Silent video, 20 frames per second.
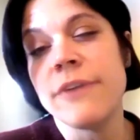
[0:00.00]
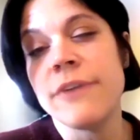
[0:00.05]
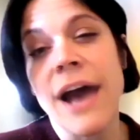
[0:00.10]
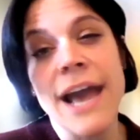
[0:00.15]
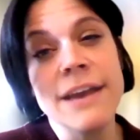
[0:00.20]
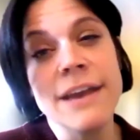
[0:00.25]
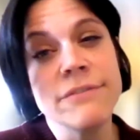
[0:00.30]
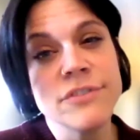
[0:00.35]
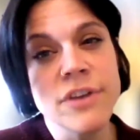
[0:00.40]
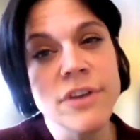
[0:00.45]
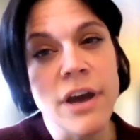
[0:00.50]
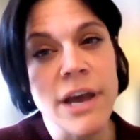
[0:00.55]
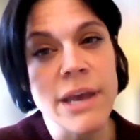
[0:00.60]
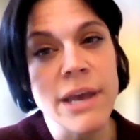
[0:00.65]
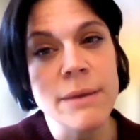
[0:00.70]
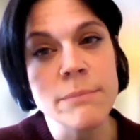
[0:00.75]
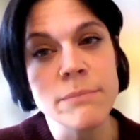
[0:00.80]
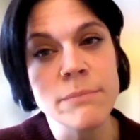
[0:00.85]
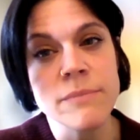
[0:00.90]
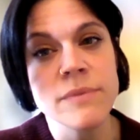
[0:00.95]
five
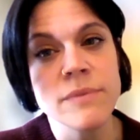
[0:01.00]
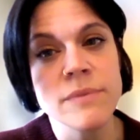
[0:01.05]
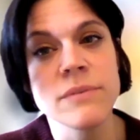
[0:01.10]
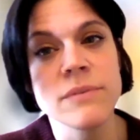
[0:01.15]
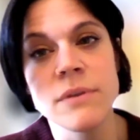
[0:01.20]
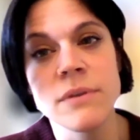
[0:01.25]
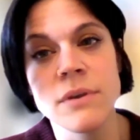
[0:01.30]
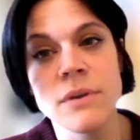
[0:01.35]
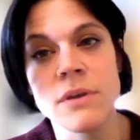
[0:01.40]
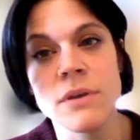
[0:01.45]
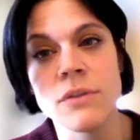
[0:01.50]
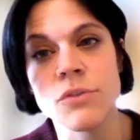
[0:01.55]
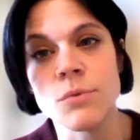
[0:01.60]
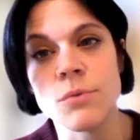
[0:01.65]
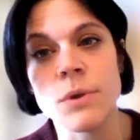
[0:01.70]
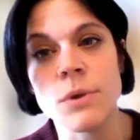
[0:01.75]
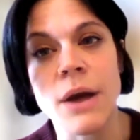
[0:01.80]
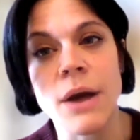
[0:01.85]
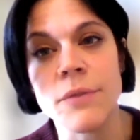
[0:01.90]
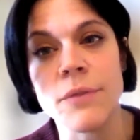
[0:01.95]
times
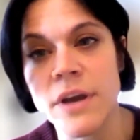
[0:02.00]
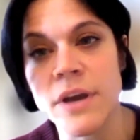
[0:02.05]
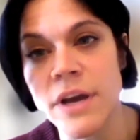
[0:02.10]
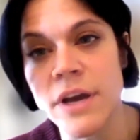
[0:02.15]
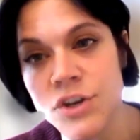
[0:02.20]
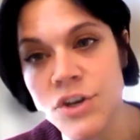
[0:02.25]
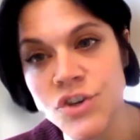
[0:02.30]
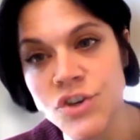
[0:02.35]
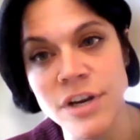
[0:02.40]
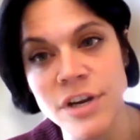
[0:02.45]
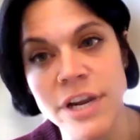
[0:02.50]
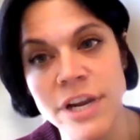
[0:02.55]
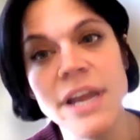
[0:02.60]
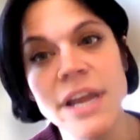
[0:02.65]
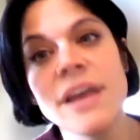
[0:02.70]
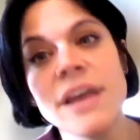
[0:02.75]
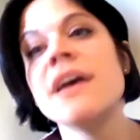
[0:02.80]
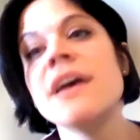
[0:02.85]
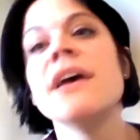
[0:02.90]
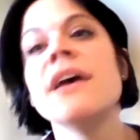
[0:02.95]
throughout the
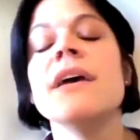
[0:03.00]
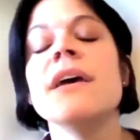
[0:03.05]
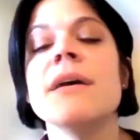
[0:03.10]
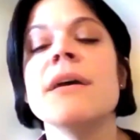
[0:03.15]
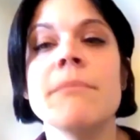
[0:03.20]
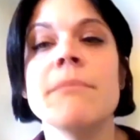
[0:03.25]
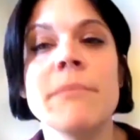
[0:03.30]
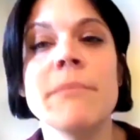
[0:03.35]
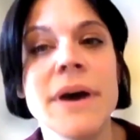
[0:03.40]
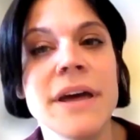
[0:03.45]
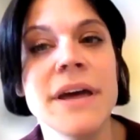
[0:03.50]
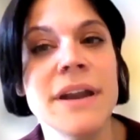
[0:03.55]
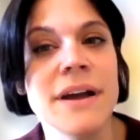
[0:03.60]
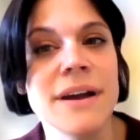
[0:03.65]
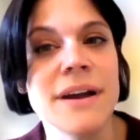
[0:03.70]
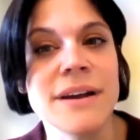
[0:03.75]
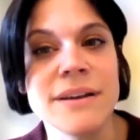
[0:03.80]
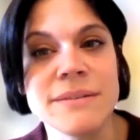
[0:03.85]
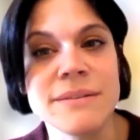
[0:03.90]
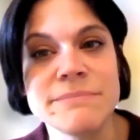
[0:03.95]
country. But,
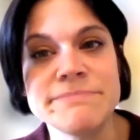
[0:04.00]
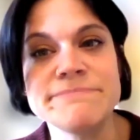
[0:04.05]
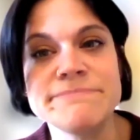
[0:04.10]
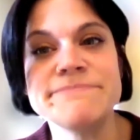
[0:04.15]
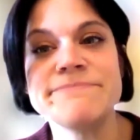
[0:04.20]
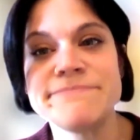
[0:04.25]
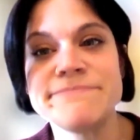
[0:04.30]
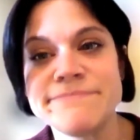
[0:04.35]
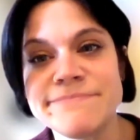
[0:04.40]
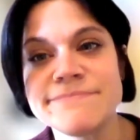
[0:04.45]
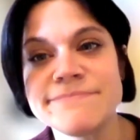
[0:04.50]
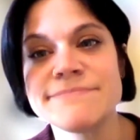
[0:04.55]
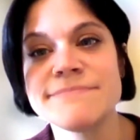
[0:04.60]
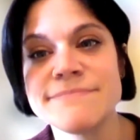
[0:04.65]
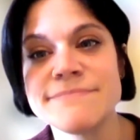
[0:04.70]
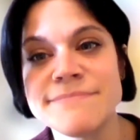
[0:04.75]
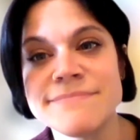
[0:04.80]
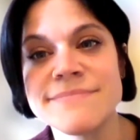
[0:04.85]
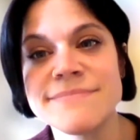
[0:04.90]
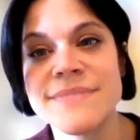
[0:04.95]

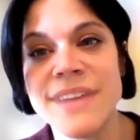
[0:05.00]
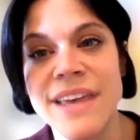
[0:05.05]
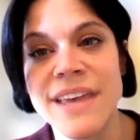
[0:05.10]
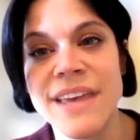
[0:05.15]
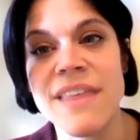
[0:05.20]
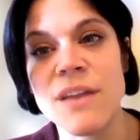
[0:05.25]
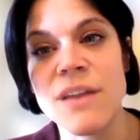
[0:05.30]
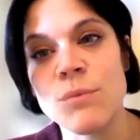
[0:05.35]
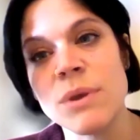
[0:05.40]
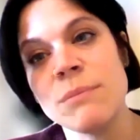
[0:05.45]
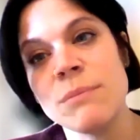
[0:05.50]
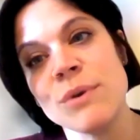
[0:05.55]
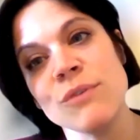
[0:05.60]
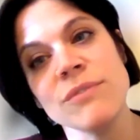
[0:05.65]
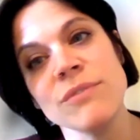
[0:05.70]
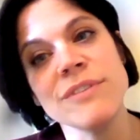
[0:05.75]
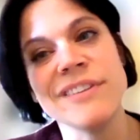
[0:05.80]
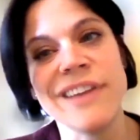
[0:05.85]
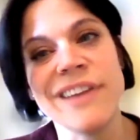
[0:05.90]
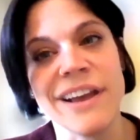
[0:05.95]
And then we
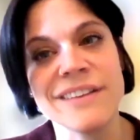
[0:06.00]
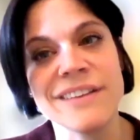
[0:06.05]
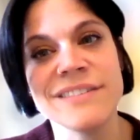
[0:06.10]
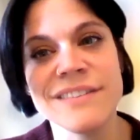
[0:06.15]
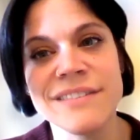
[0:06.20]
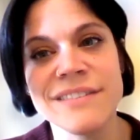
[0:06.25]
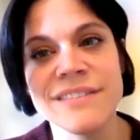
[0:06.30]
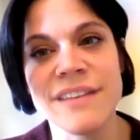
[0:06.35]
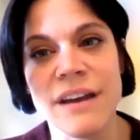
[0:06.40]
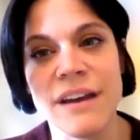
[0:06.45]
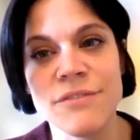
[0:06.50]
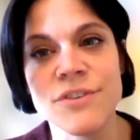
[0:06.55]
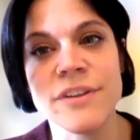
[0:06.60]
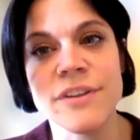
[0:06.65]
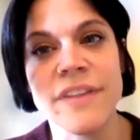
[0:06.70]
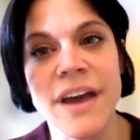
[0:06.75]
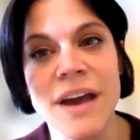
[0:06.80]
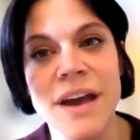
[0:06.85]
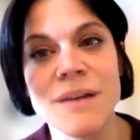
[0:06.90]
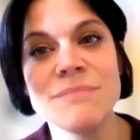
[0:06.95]
moved to Texas after
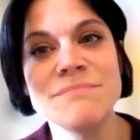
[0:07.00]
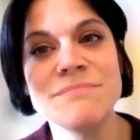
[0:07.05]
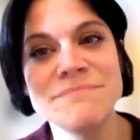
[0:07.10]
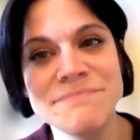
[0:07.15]
that.